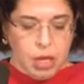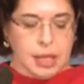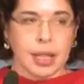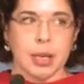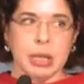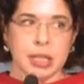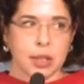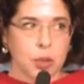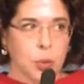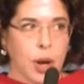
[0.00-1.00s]
Now let me tell
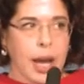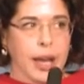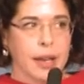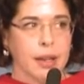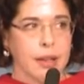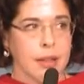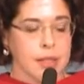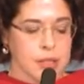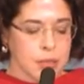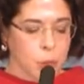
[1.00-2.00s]
you why
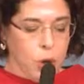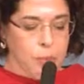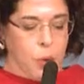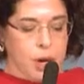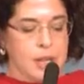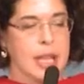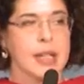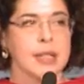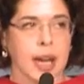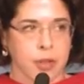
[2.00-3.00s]
this is more important than
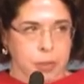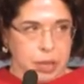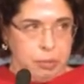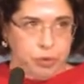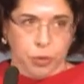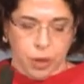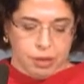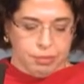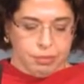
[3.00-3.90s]
it's ever been before.